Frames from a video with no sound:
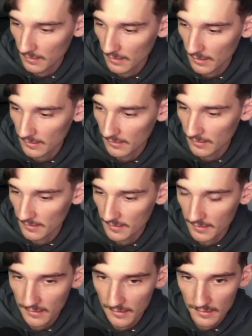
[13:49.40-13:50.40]
and
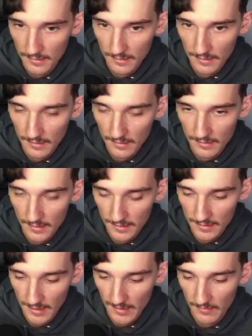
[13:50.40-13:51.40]
it's the
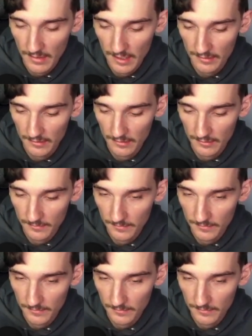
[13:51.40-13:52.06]
same result.